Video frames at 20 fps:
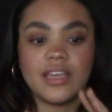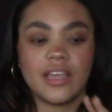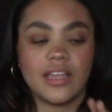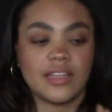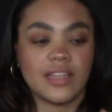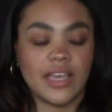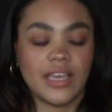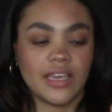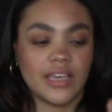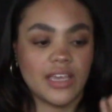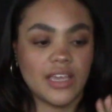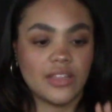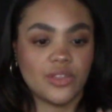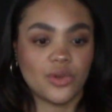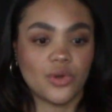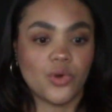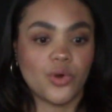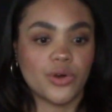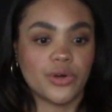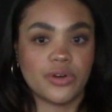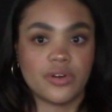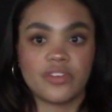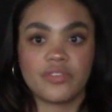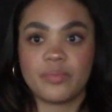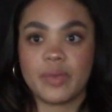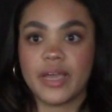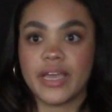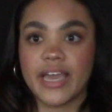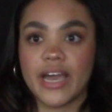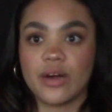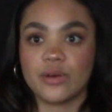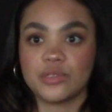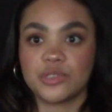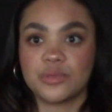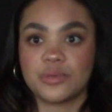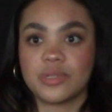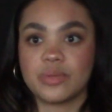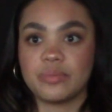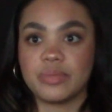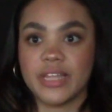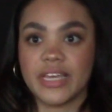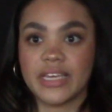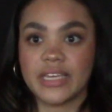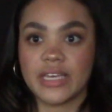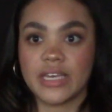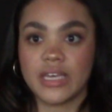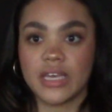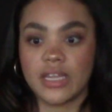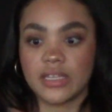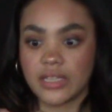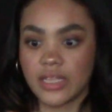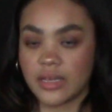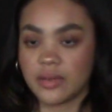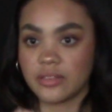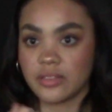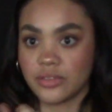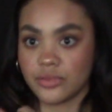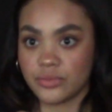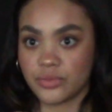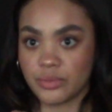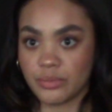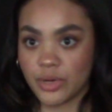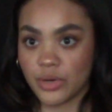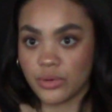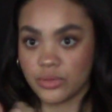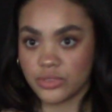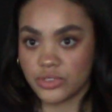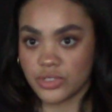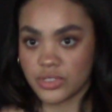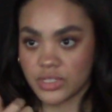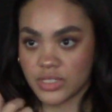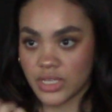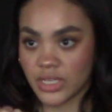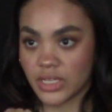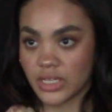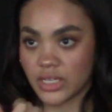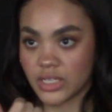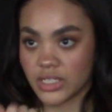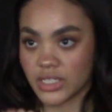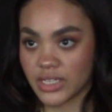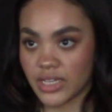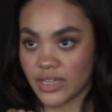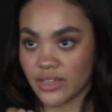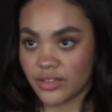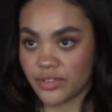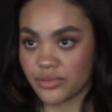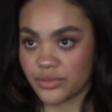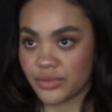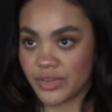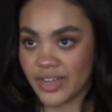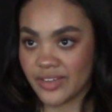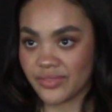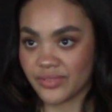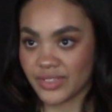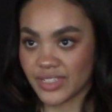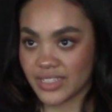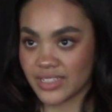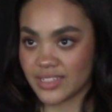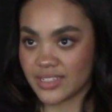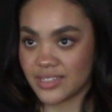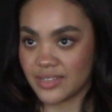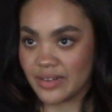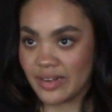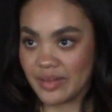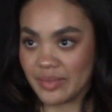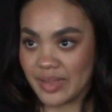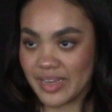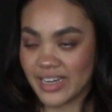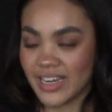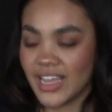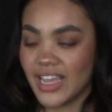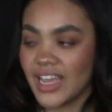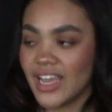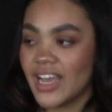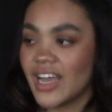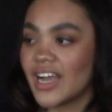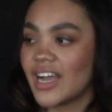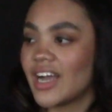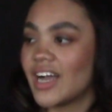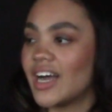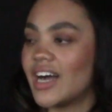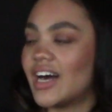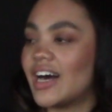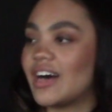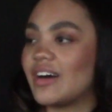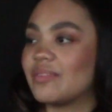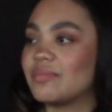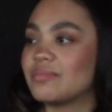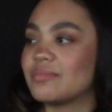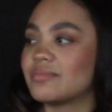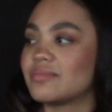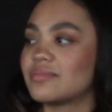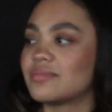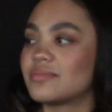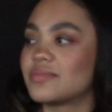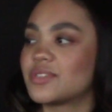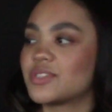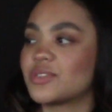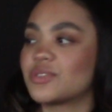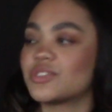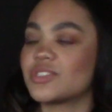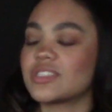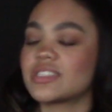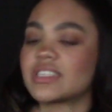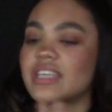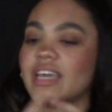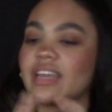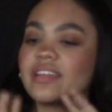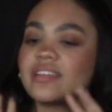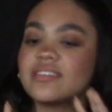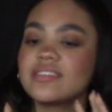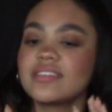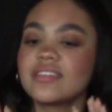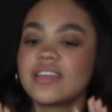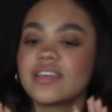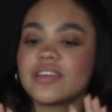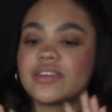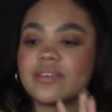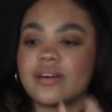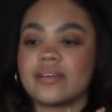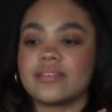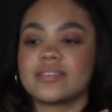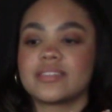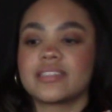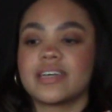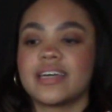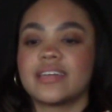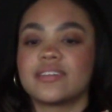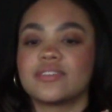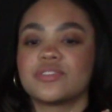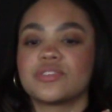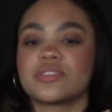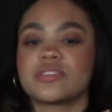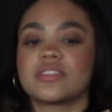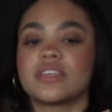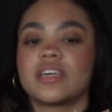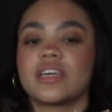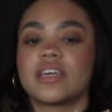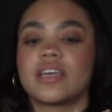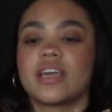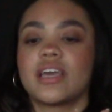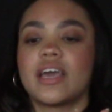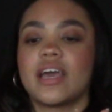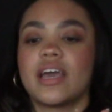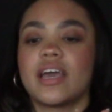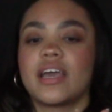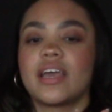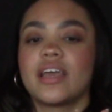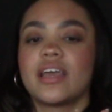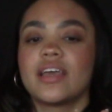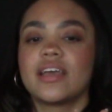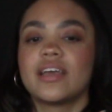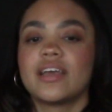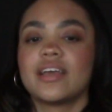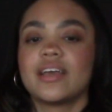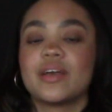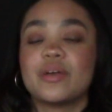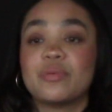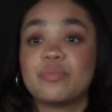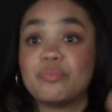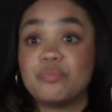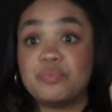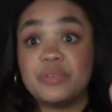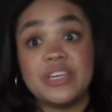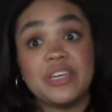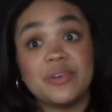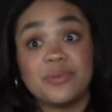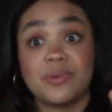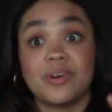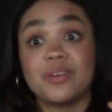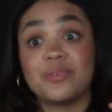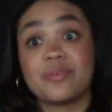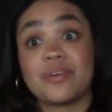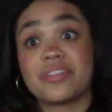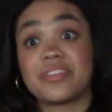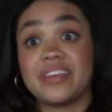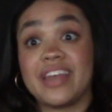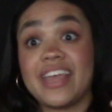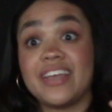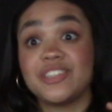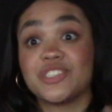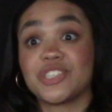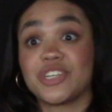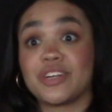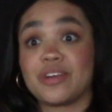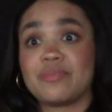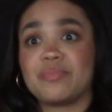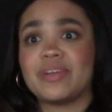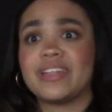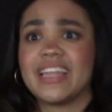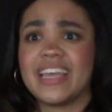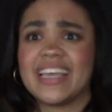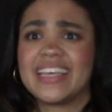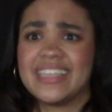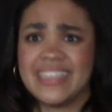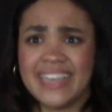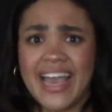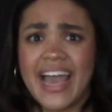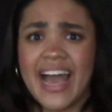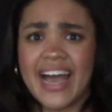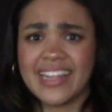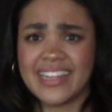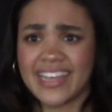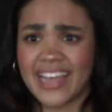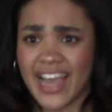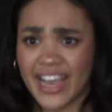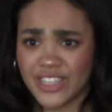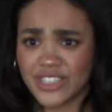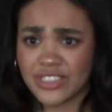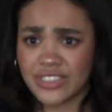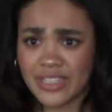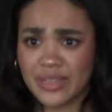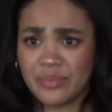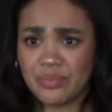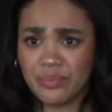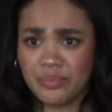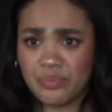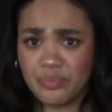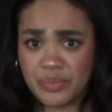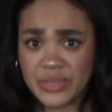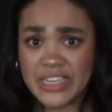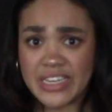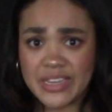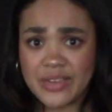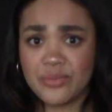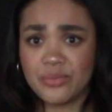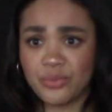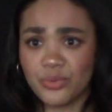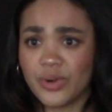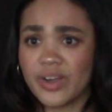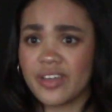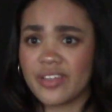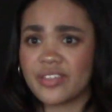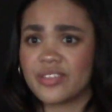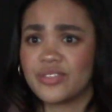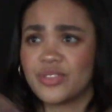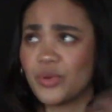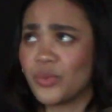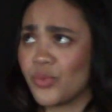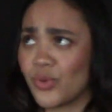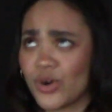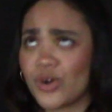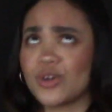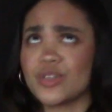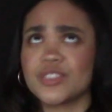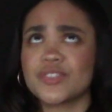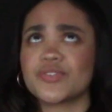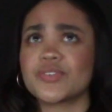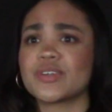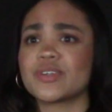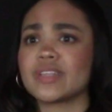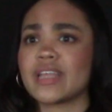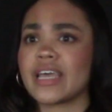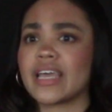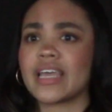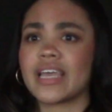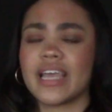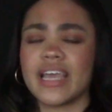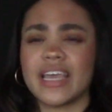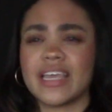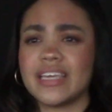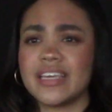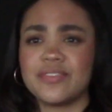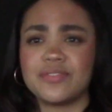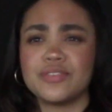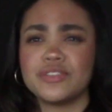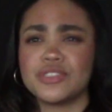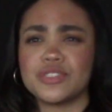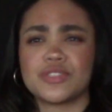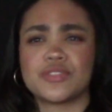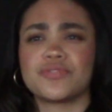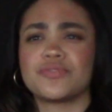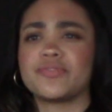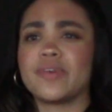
like, in the corner of my couch with a blanket and, like, the remote just, like, clicking through Netflix. You know what I mean? So just getting to, like, go outside and just, like, be one with nature. But, like, yeah, like, actually be with the world for, like, even just